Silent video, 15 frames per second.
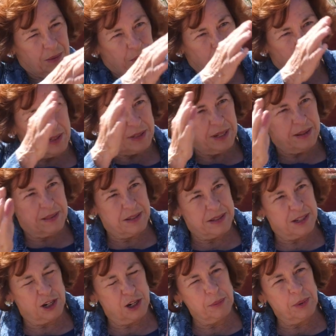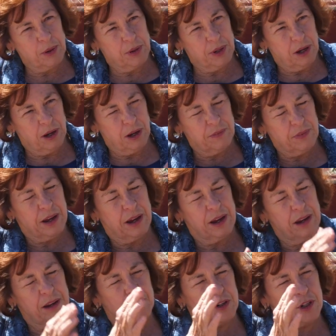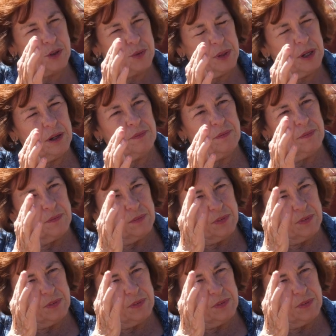what is that the ceremony of? The anniversary of